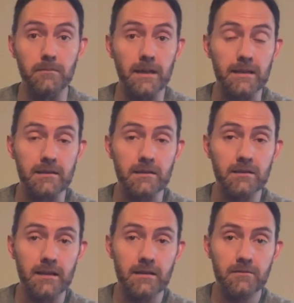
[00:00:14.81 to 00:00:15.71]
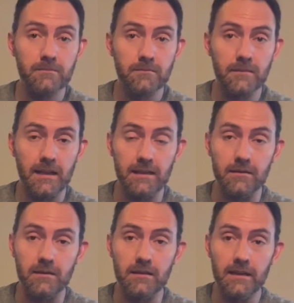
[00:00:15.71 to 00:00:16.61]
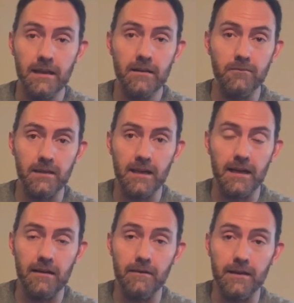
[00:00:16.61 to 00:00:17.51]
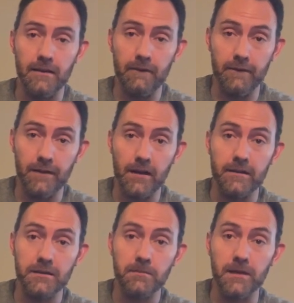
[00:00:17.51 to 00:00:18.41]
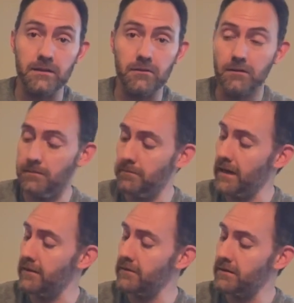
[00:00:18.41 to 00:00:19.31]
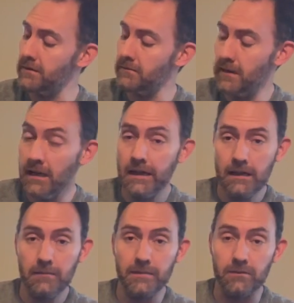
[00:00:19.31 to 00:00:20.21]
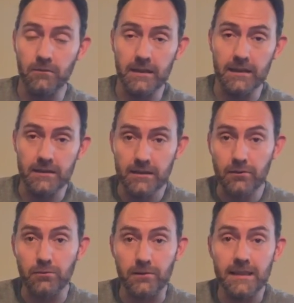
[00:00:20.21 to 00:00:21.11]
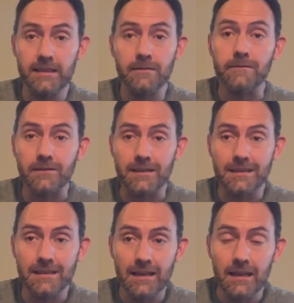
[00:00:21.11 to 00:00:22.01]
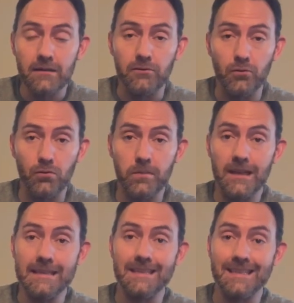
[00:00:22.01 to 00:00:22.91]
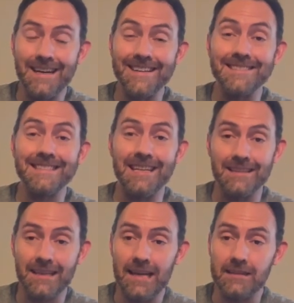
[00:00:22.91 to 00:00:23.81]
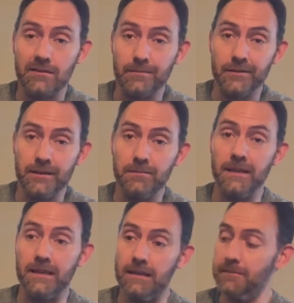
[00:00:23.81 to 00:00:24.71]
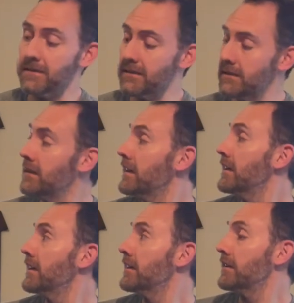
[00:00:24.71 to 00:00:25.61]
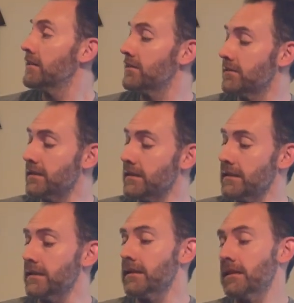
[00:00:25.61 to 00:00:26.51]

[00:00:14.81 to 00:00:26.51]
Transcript: back to the channel, and today we have a very special comparison between three different dual blade style Telecaster bridge pickups. The